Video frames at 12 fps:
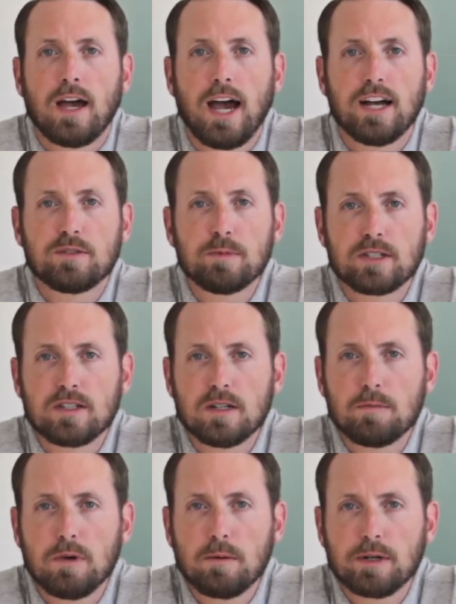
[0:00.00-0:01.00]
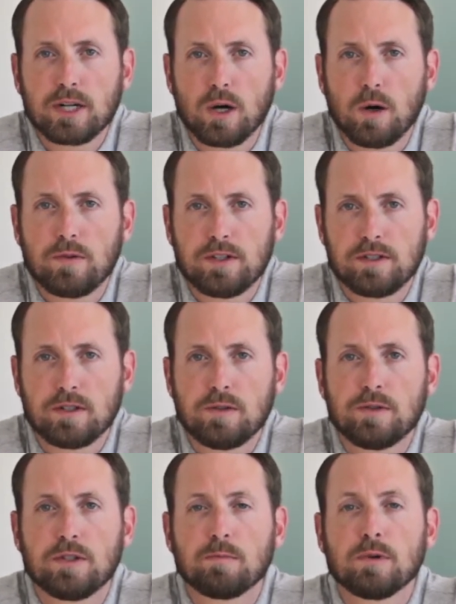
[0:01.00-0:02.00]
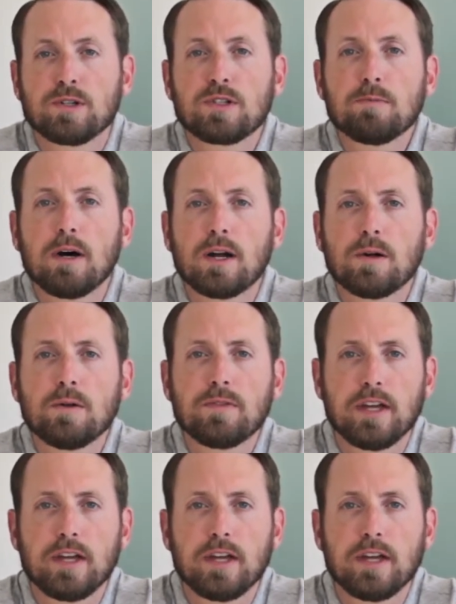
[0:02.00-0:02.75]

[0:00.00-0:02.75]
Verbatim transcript: As mentioned a moment ago, these include the merchant model,